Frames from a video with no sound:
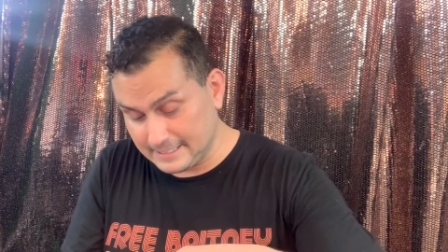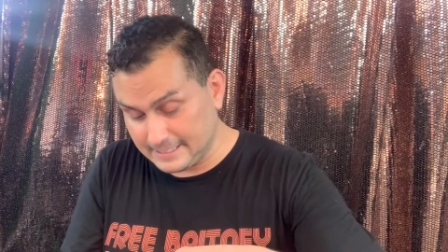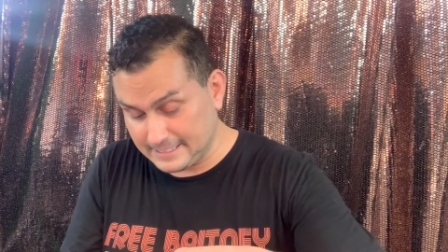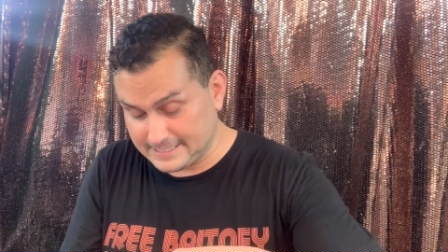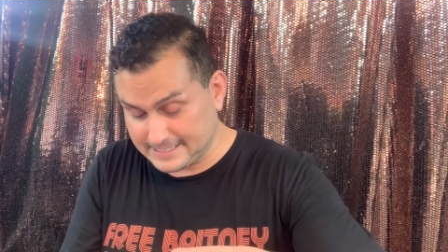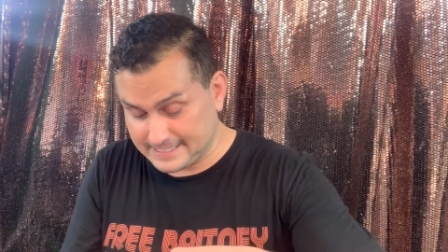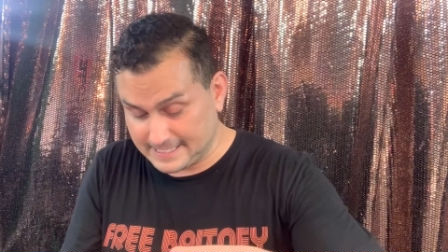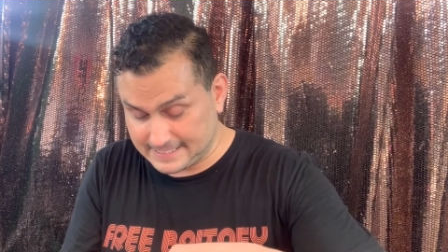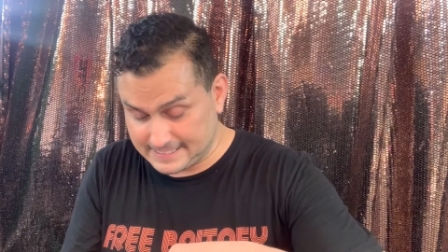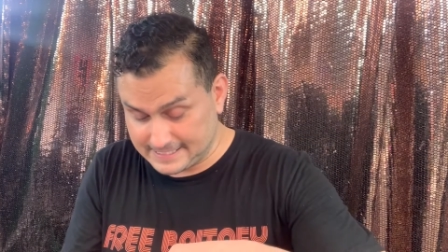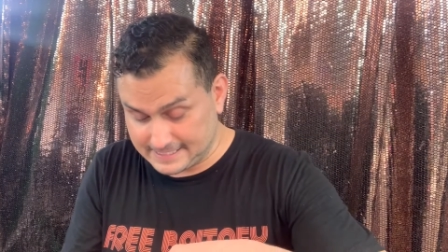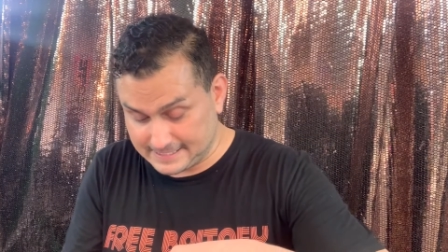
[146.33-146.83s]
It
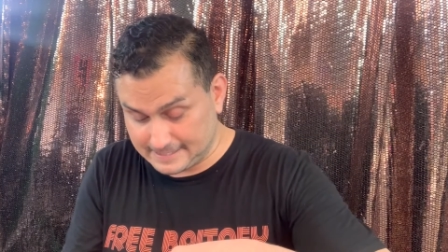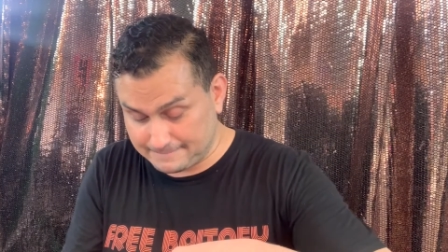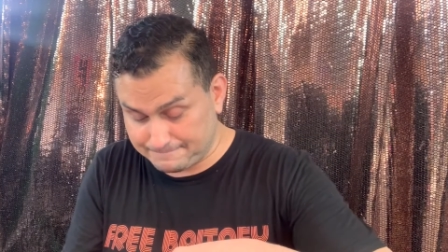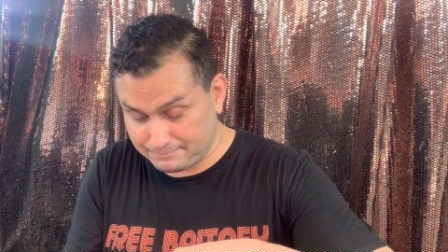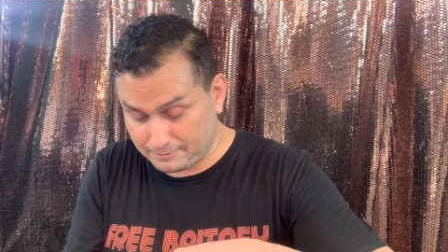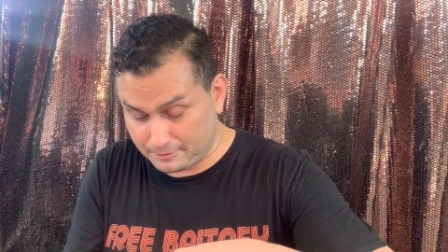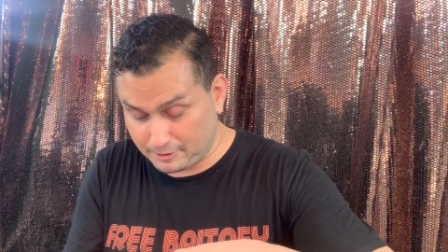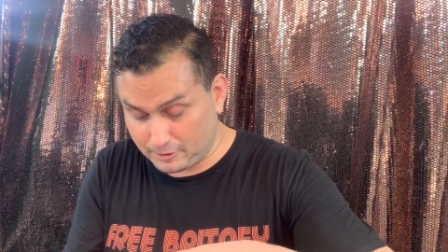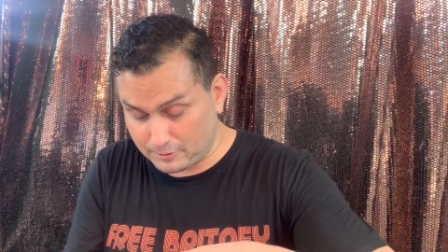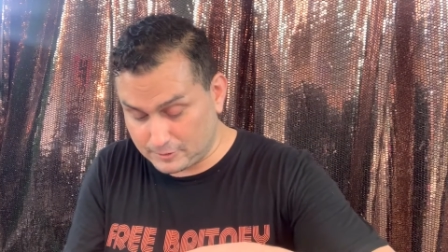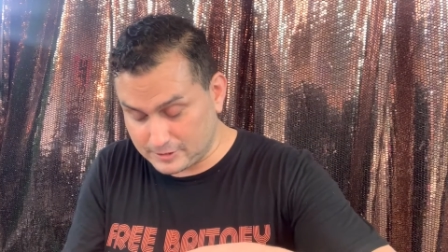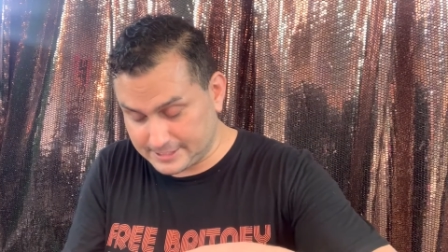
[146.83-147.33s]
says it's a
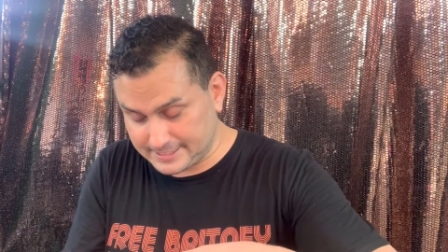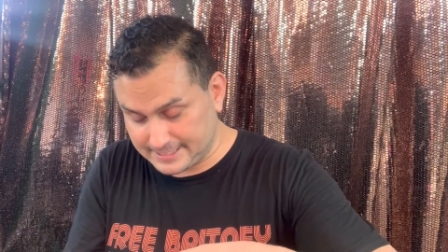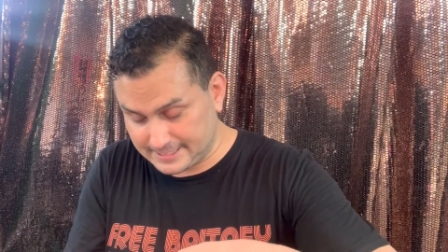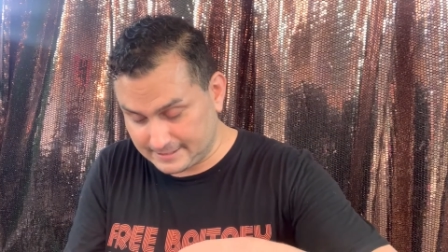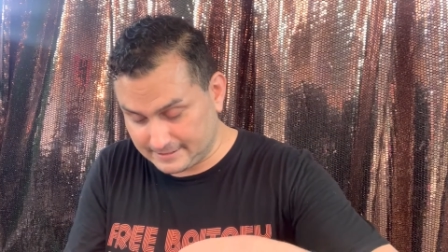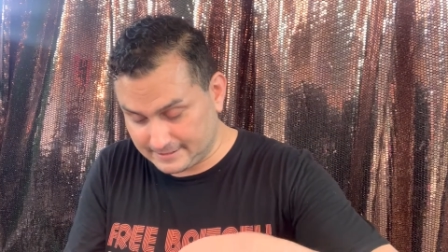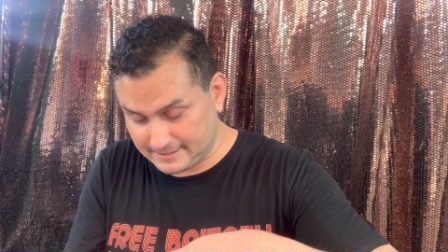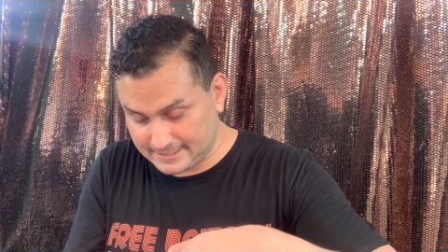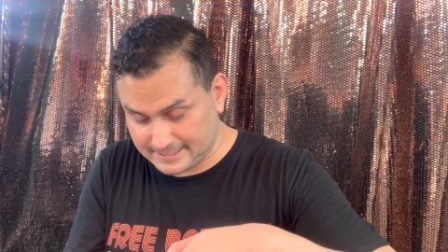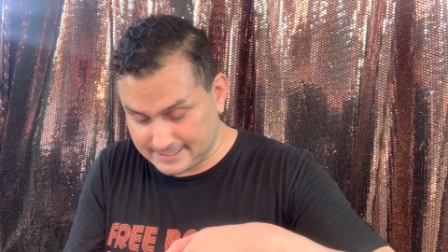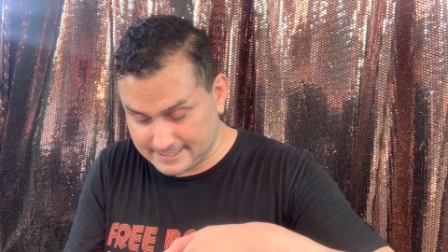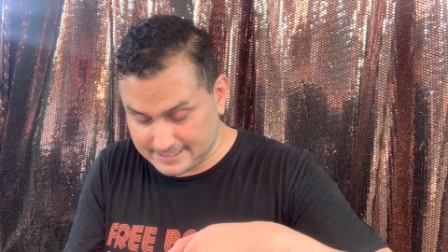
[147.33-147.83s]
Pro
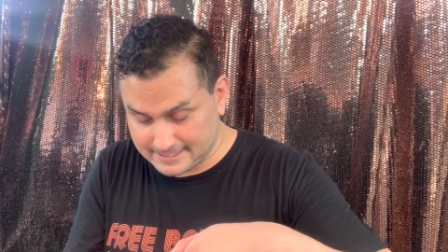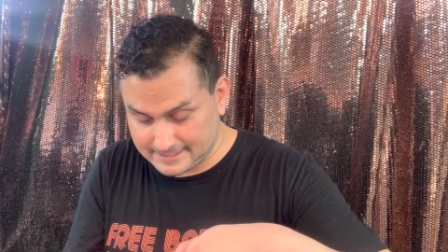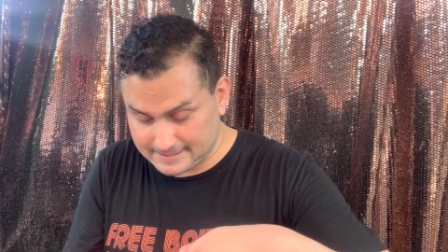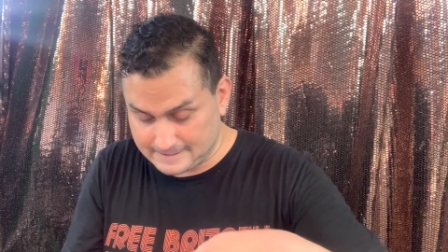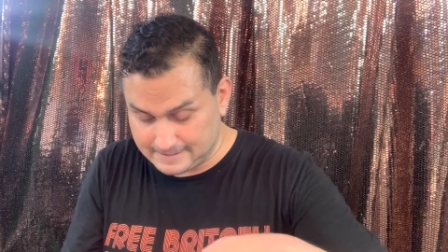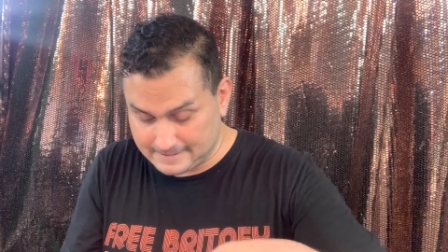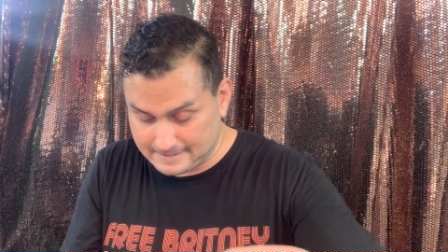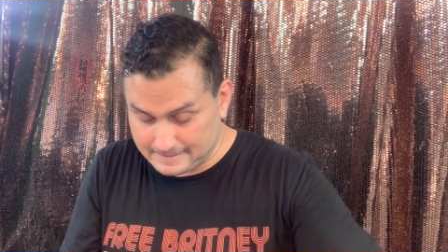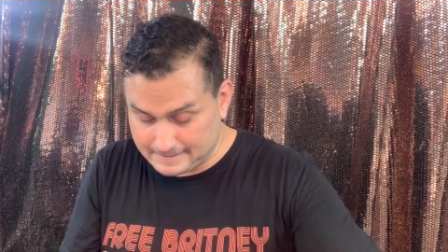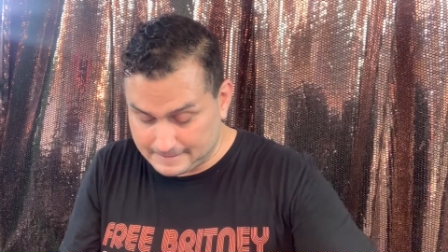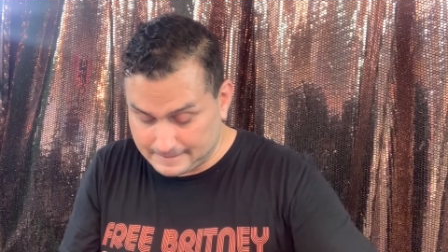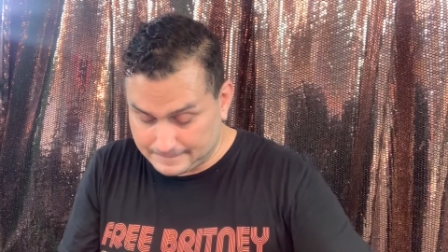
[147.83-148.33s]
Series,
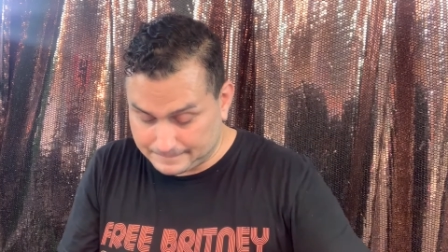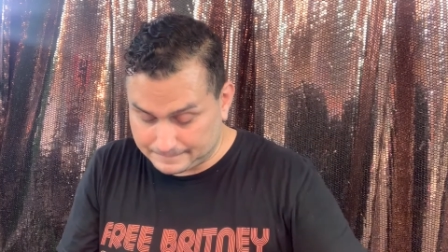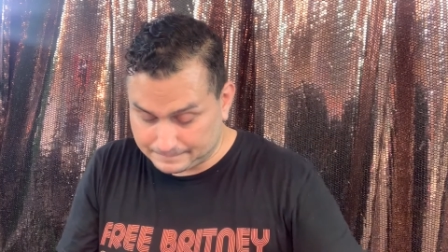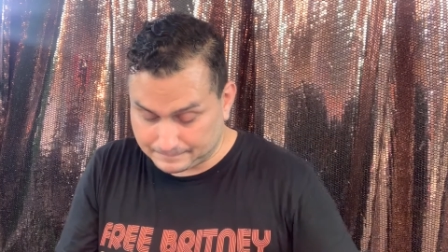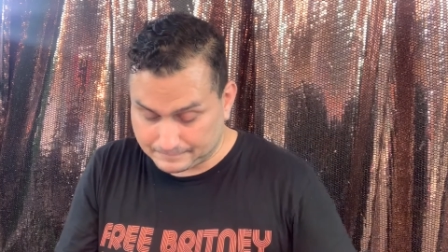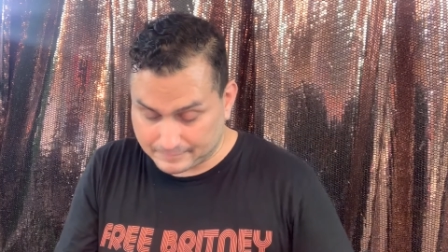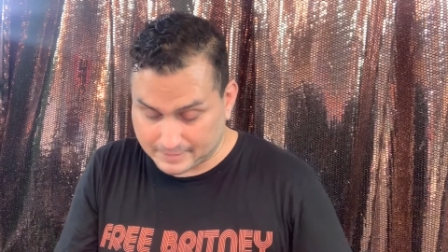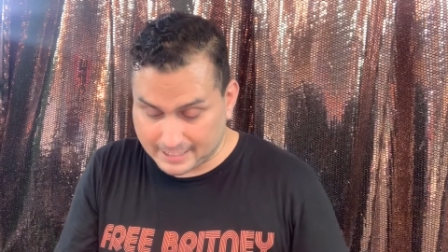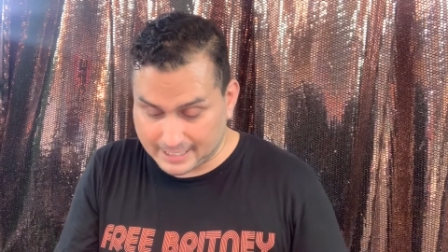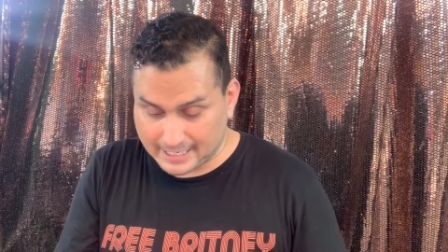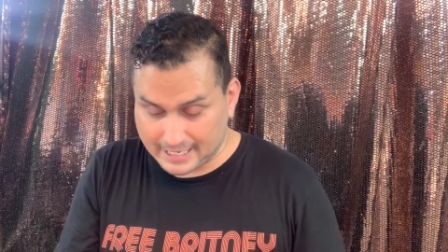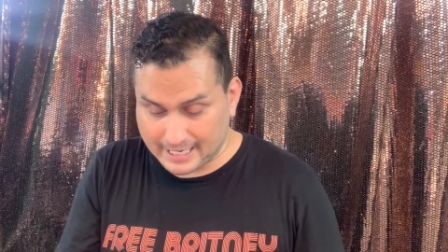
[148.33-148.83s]

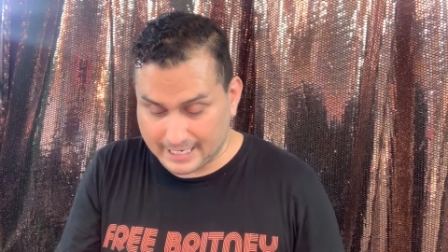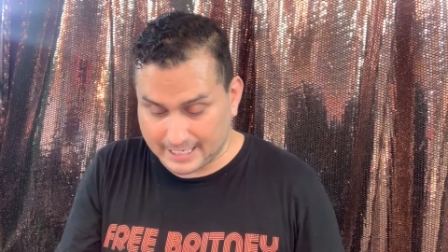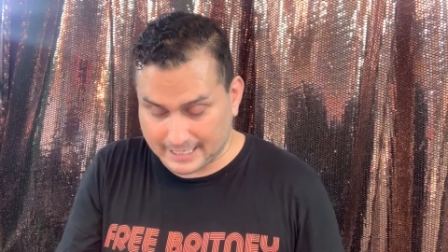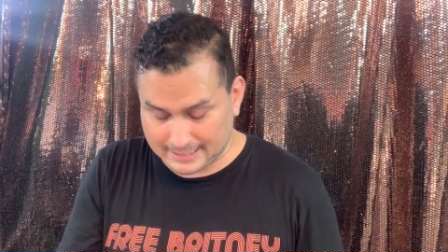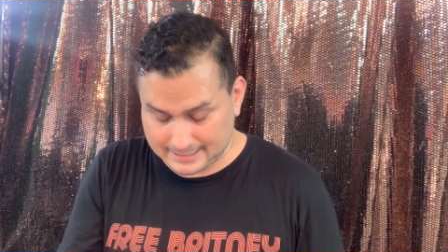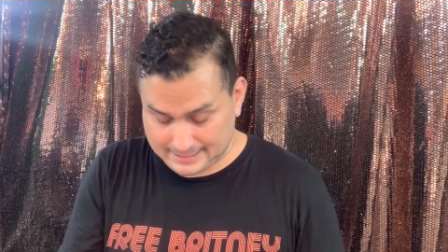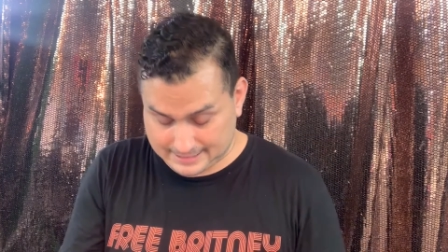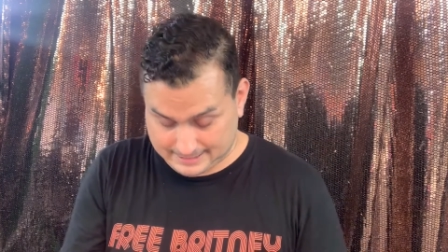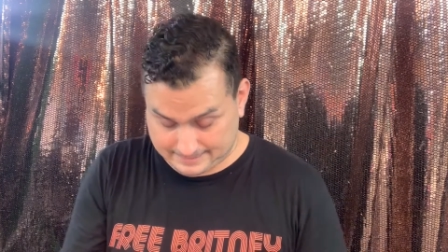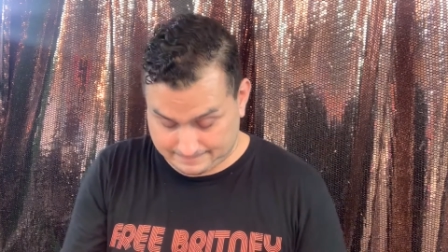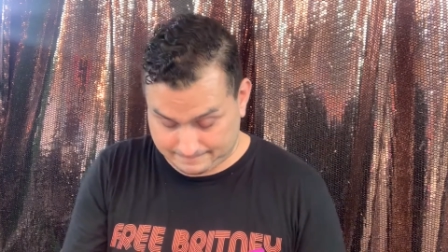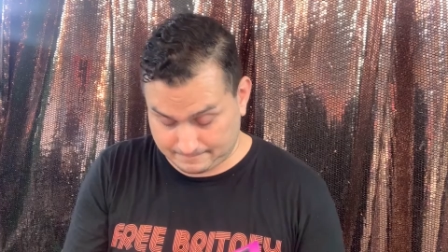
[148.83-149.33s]

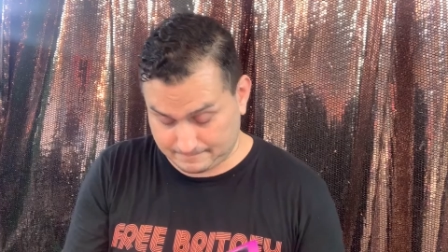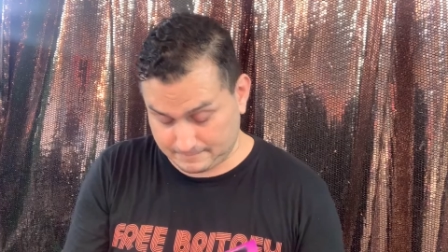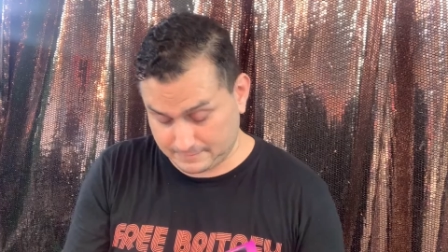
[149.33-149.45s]
and